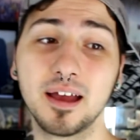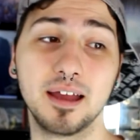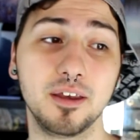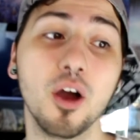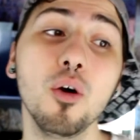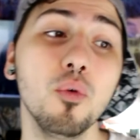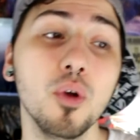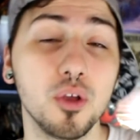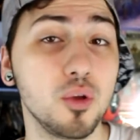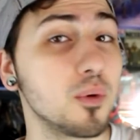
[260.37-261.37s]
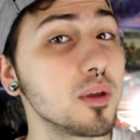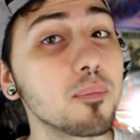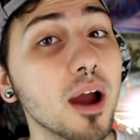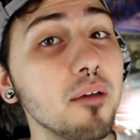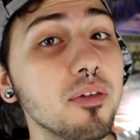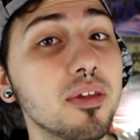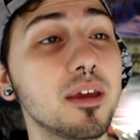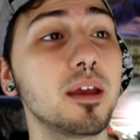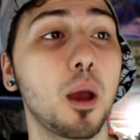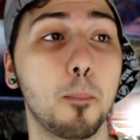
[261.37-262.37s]
I know you want your
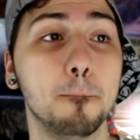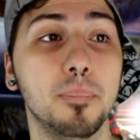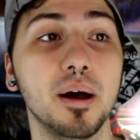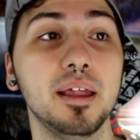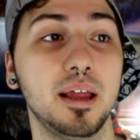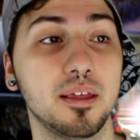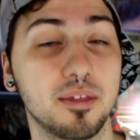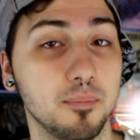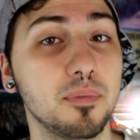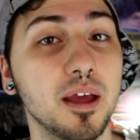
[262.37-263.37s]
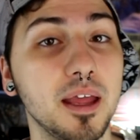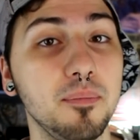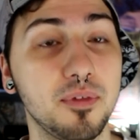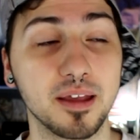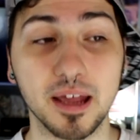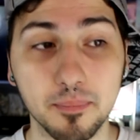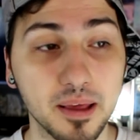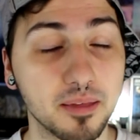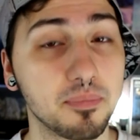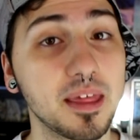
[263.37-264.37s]
privacy, but sometimes you gotta
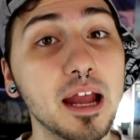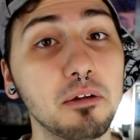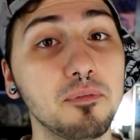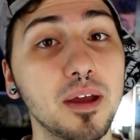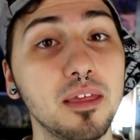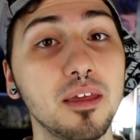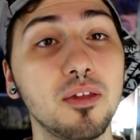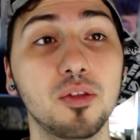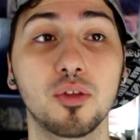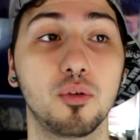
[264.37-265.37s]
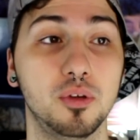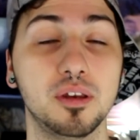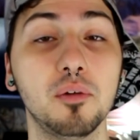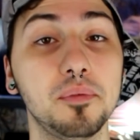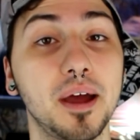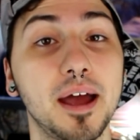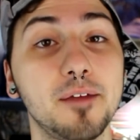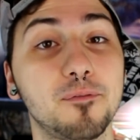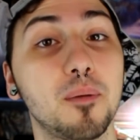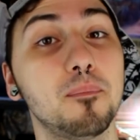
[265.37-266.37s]
make some sacrifices so you don't die
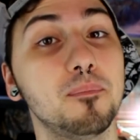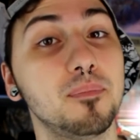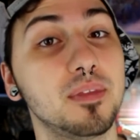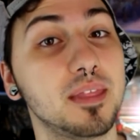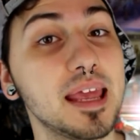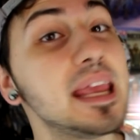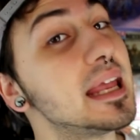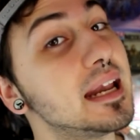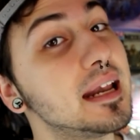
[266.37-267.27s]
from the heat.